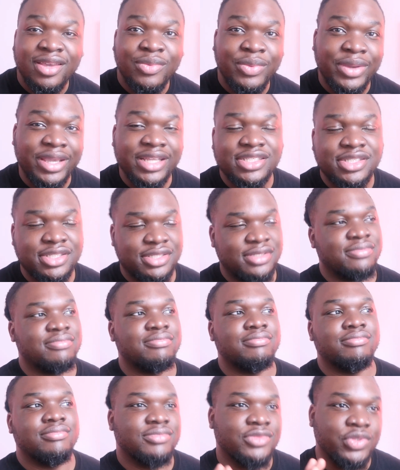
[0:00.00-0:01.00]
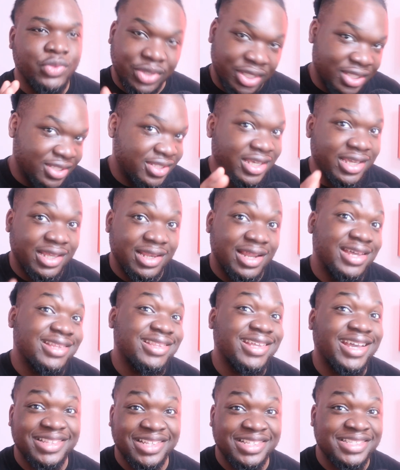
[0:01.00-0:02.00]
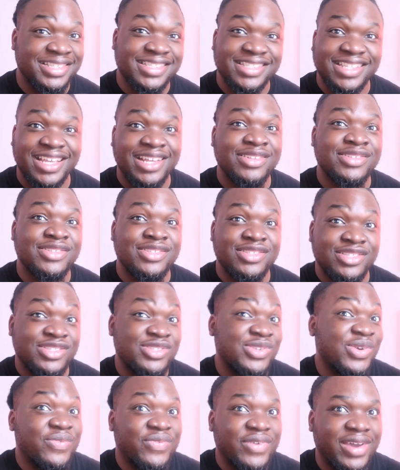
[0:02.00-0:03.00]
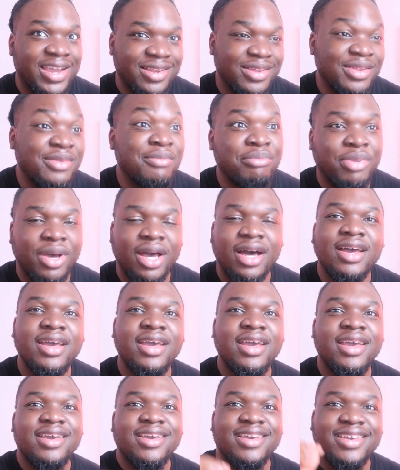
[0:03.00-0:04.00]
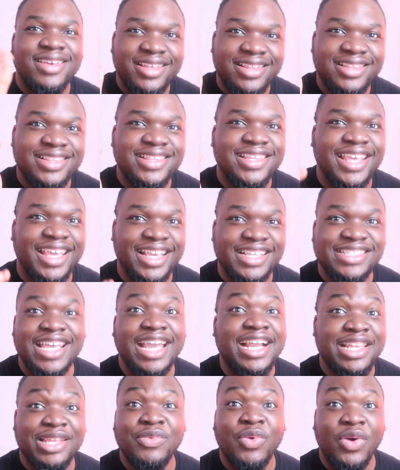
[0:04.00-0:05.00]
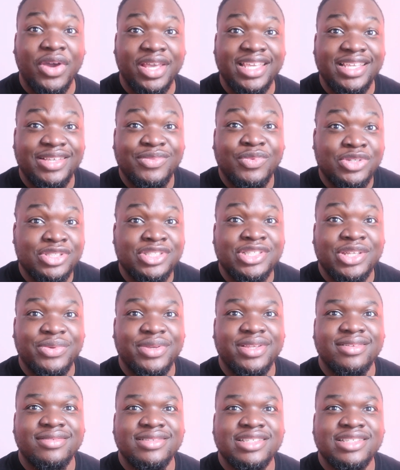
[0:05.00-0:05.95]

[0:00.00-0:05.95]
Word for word: which when you say it like that doesn't sound so violent, but exactly what he was doing,